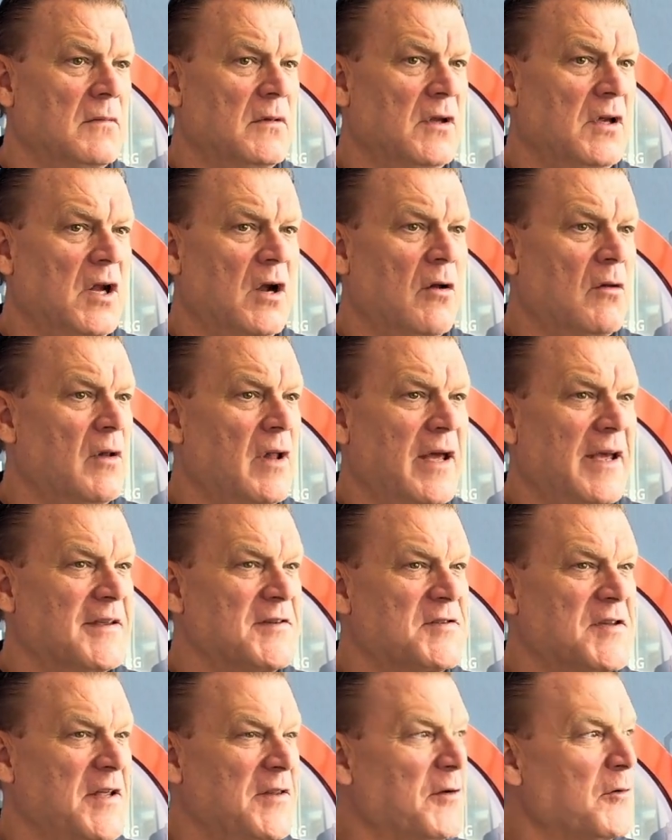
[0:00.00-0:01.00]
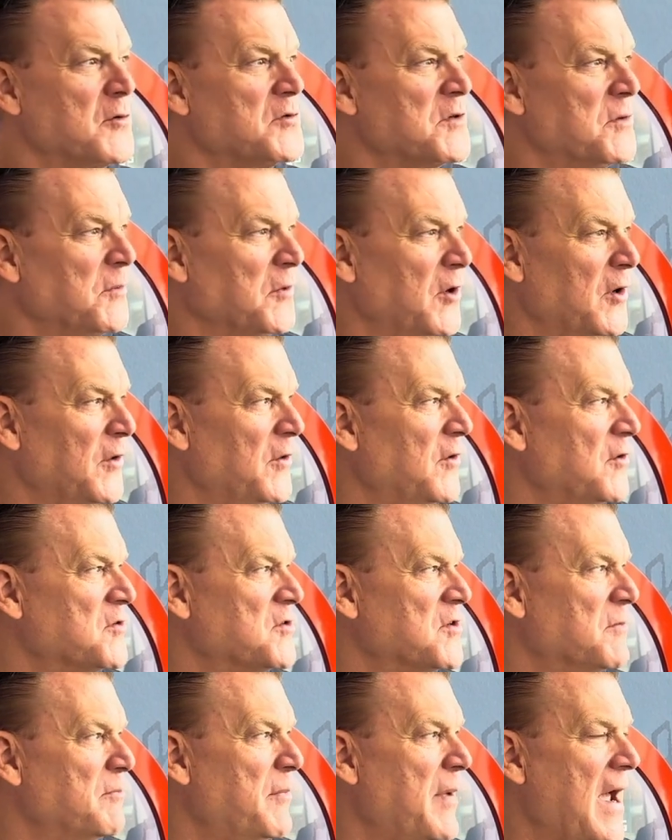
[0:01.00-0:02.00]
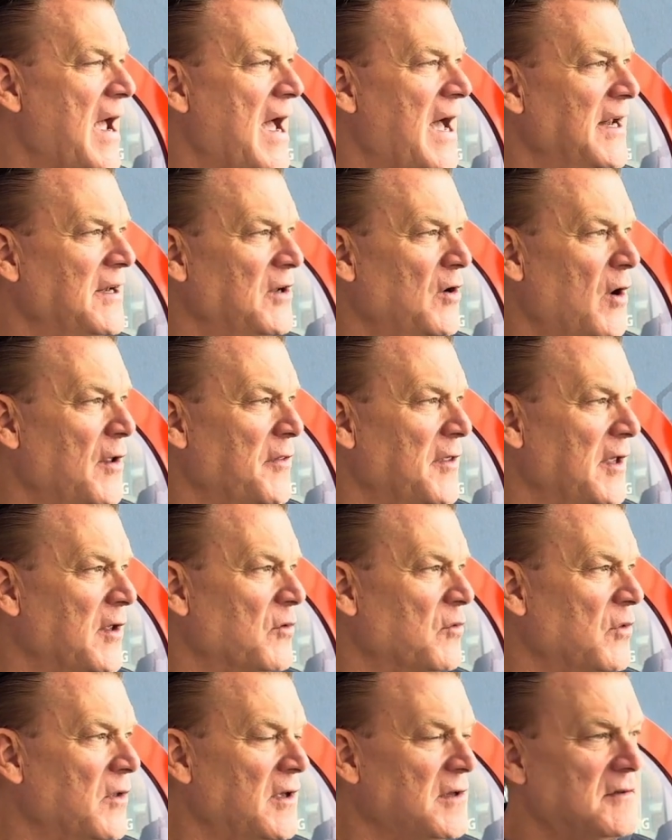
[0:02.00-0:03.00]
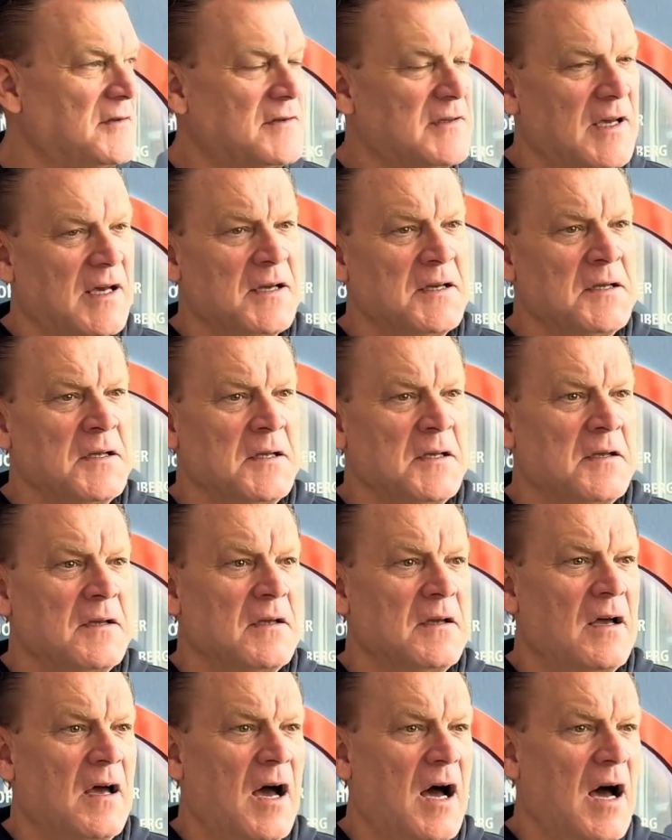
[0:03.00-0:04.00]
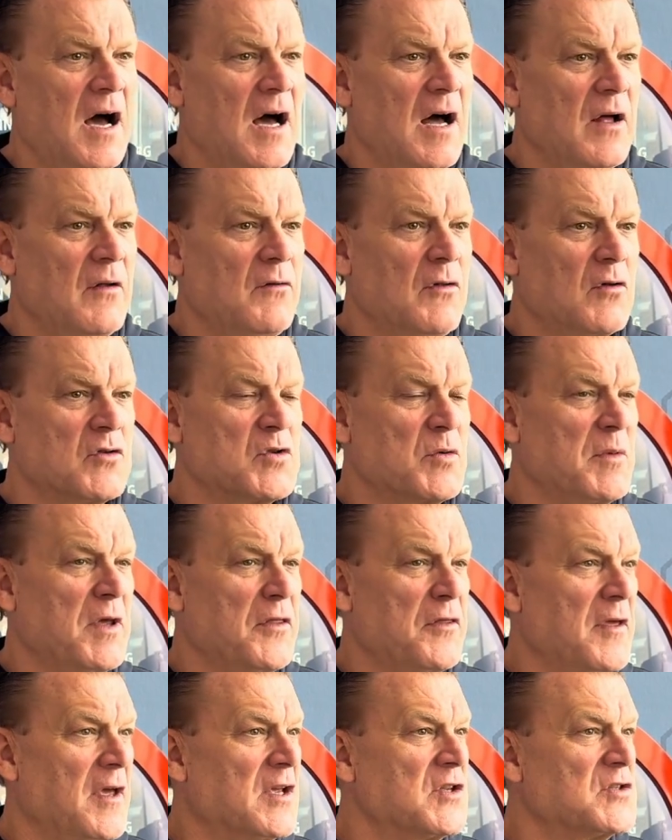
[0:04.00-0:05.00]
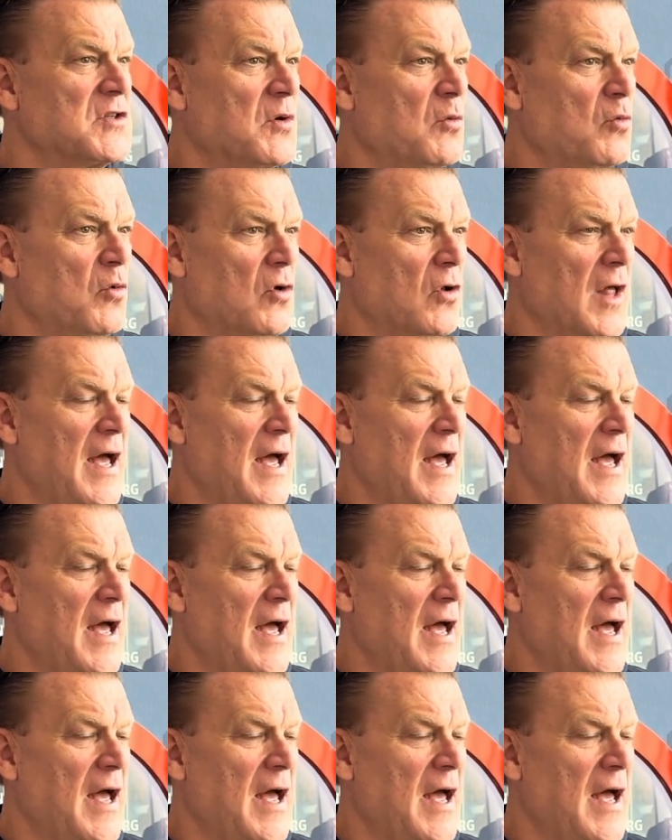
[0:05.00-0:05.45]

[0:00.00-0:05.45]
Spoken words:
you know, like I said, there was some good, there's some bad. You know, I think that those will be things that we'll